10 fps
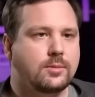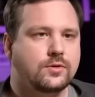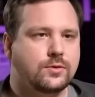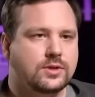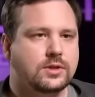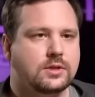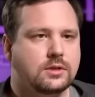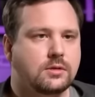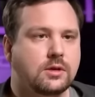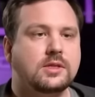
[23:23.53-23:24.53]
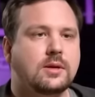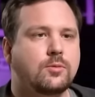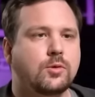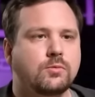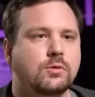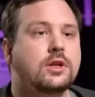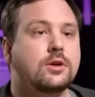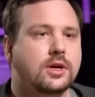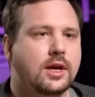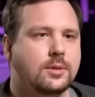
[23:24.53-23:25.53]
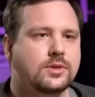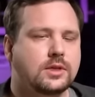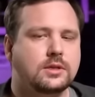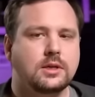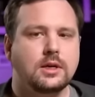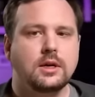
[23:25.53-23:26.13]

games versus, let's say, more linear games is